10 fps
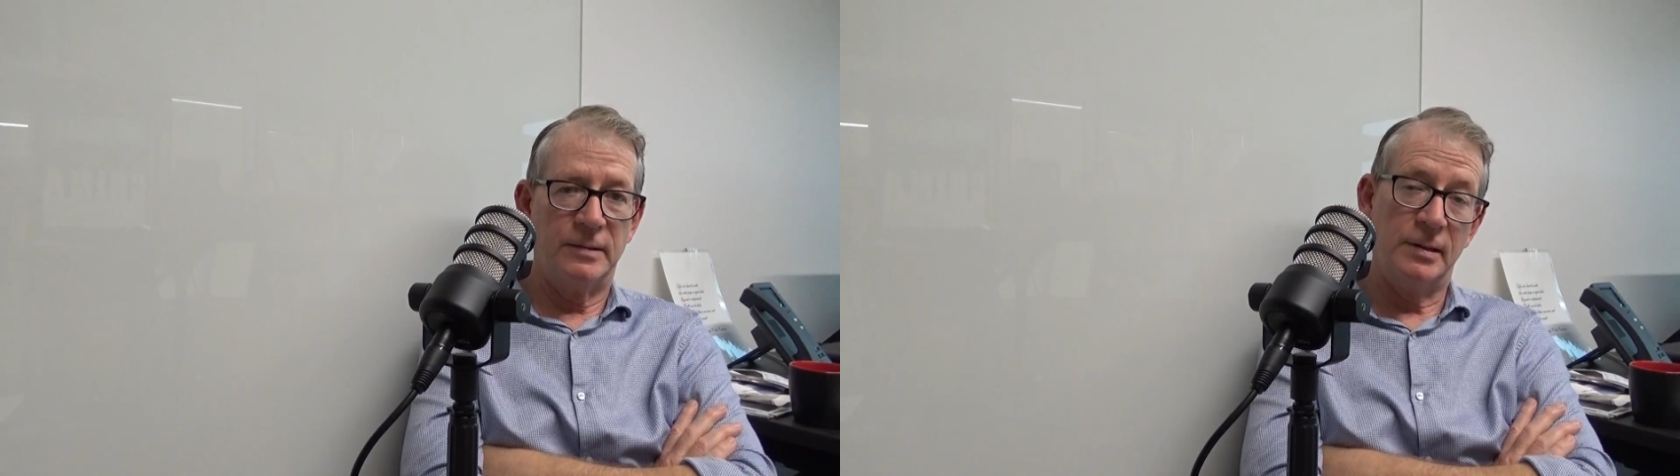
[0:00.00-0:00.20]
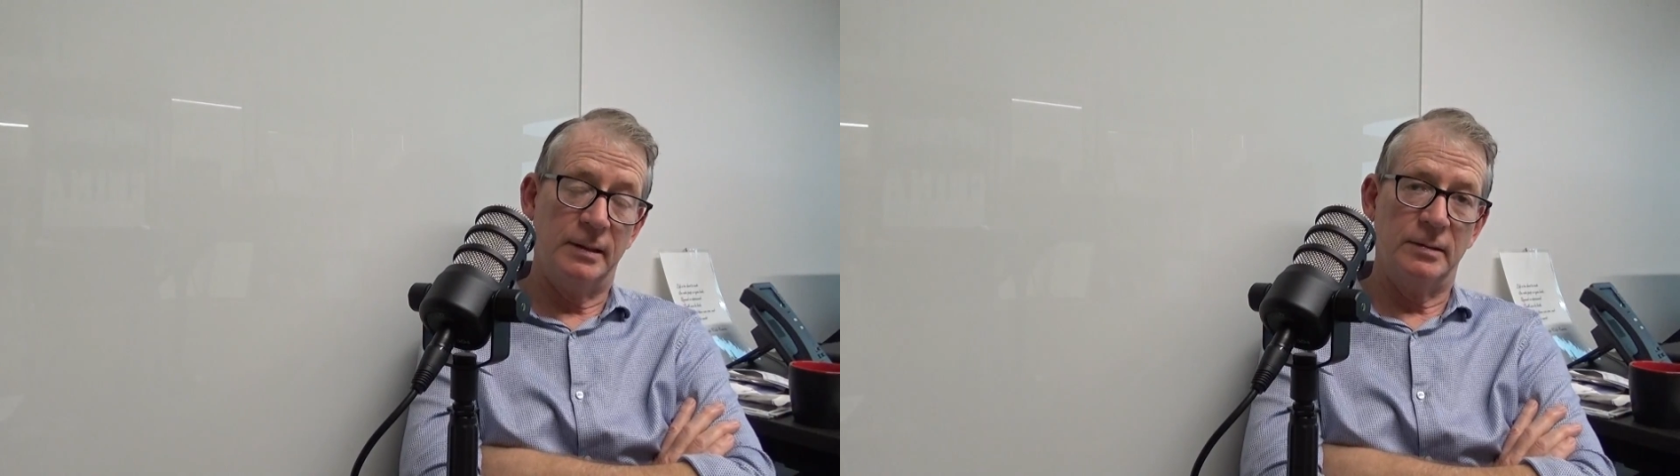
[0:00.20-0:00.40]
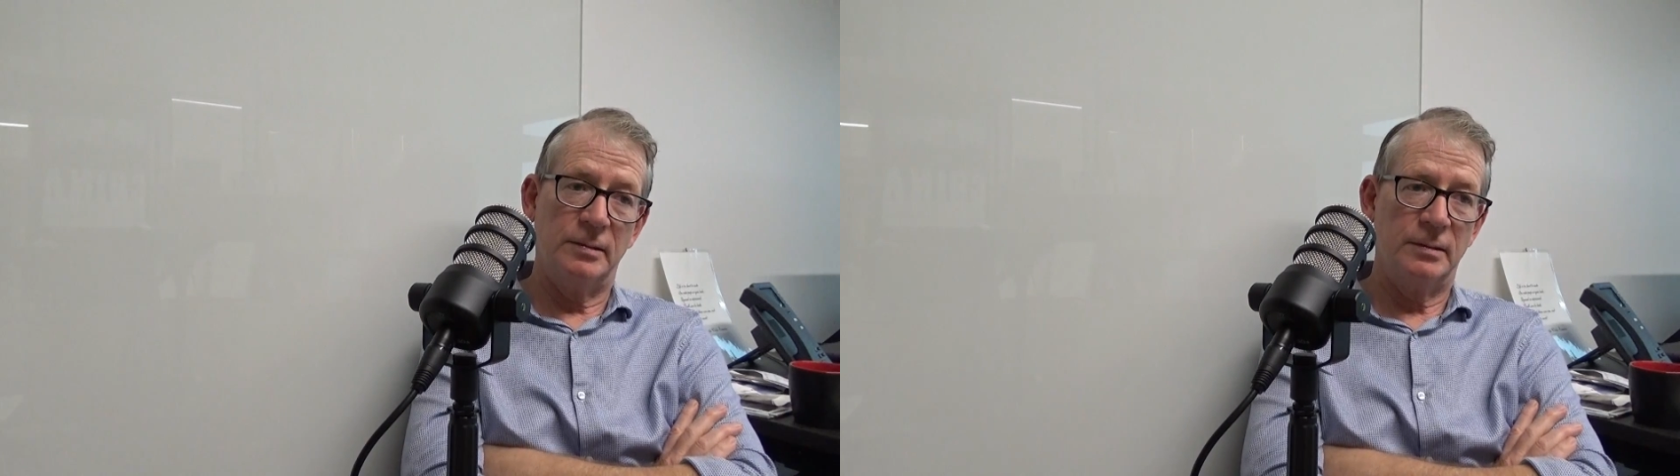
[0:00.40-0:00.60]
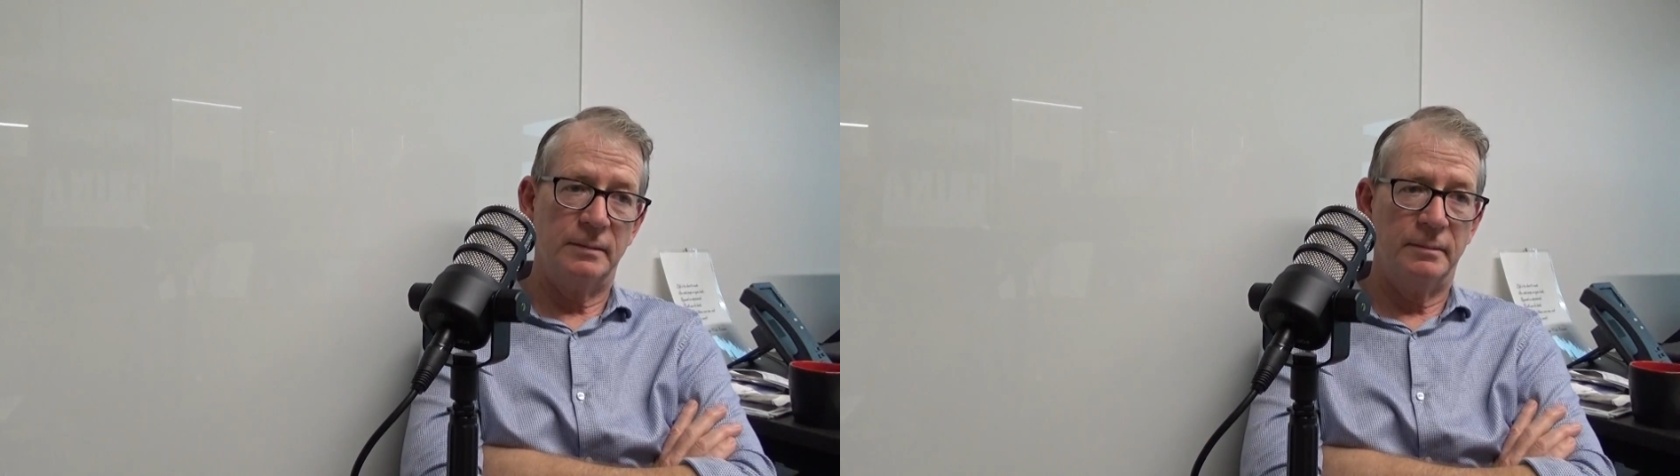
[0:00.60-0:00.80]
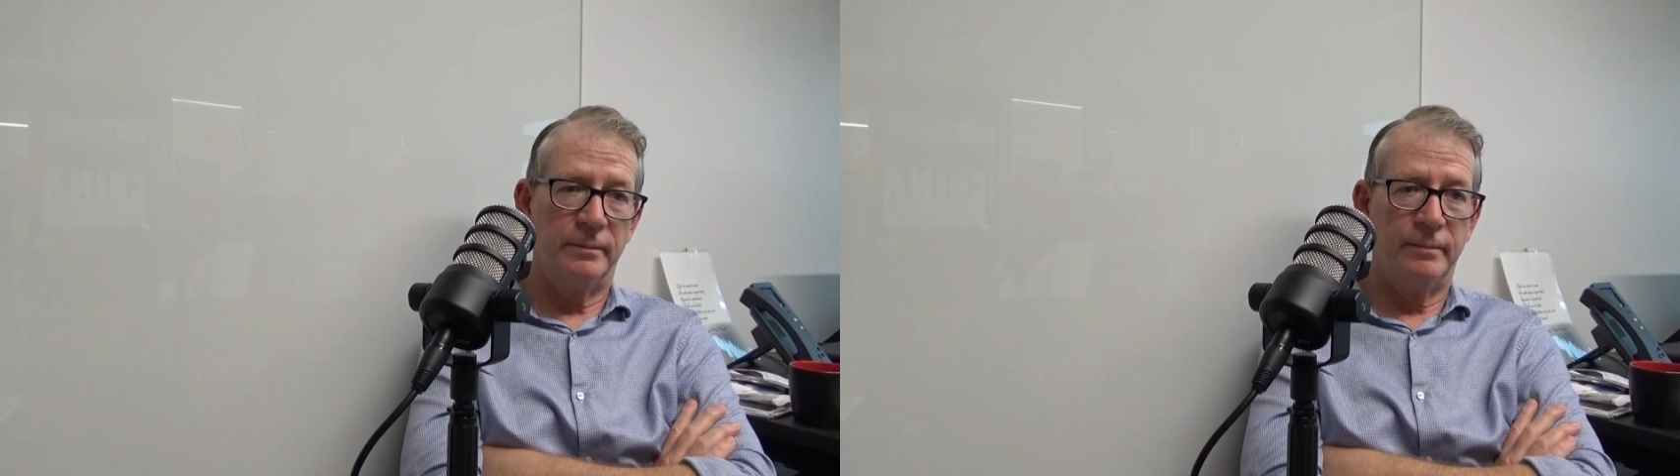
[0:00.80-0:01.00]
since